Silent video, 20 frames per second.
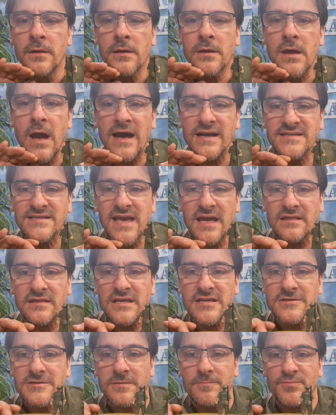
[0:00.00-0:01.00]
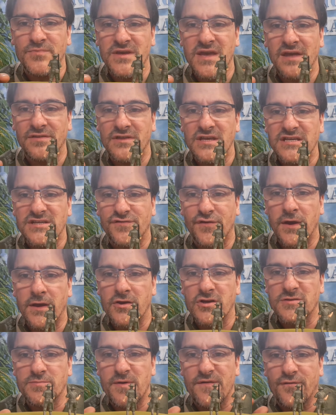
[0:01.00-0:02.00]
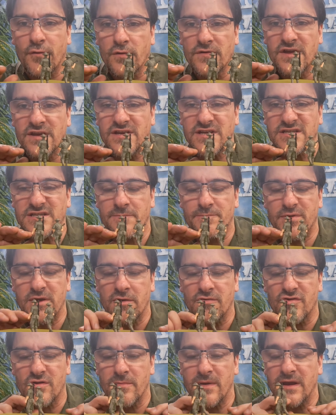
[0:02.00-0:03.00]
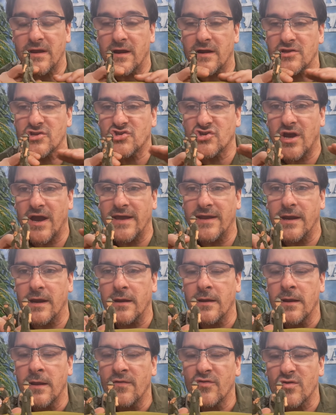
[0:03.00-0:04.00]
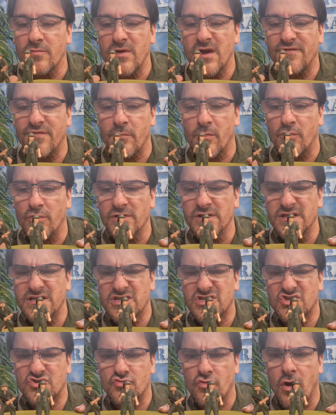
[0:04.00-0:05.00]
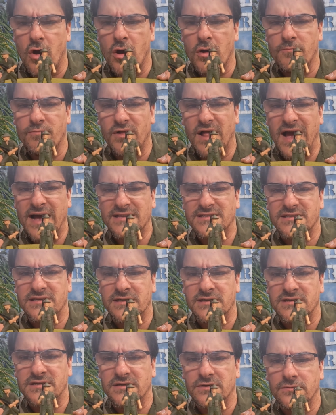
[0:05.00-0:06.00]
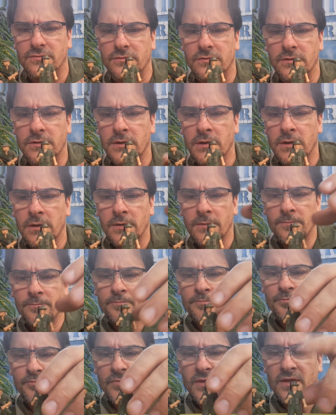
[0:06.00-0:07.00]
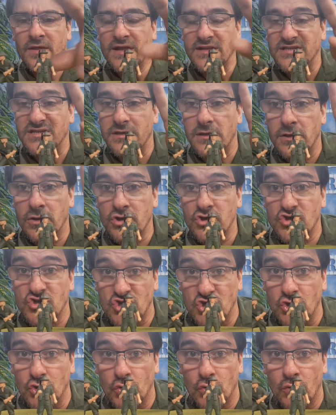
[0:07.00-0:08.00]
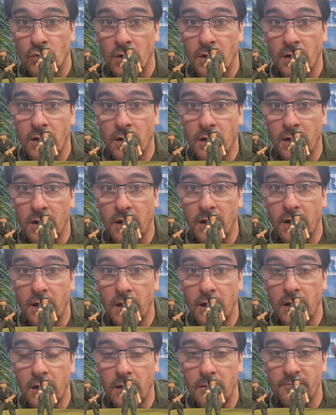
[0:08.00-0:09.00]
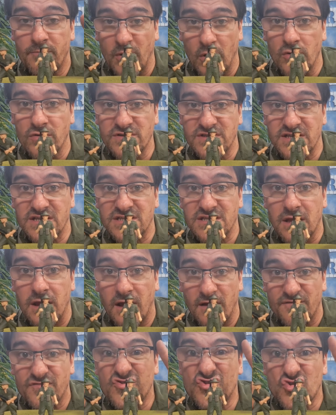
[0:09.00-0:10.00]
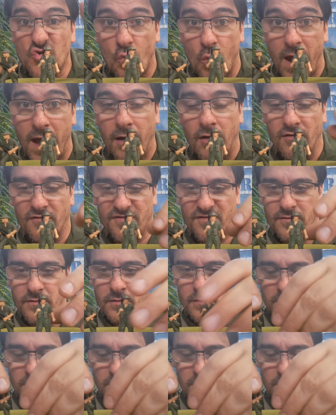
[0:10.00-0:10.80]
Guys, get these figures before they disappear. They're made out of China. They're made from a really strong plastic too. That's 2 poses of 12.